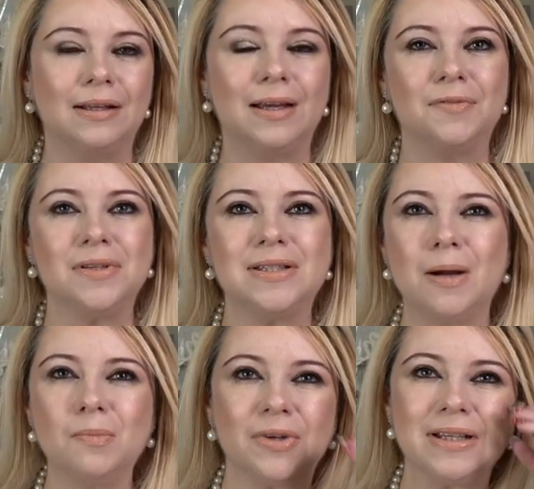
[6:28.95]
and for
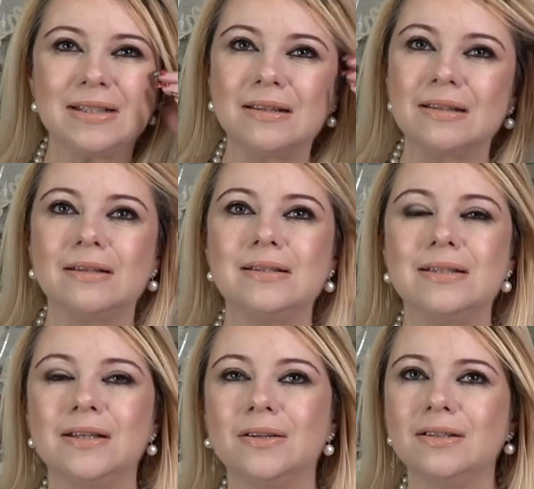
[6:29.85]
some reason
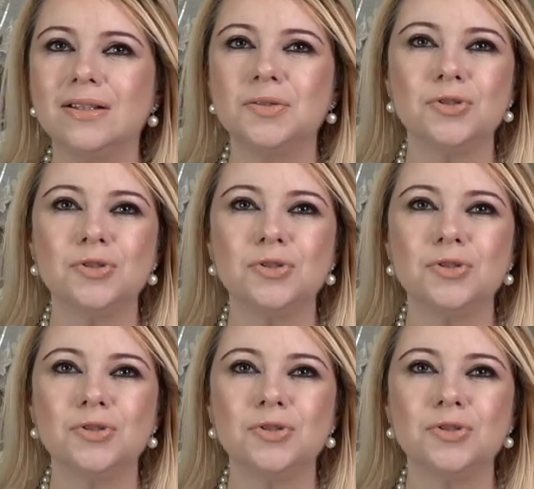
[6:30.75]
this year these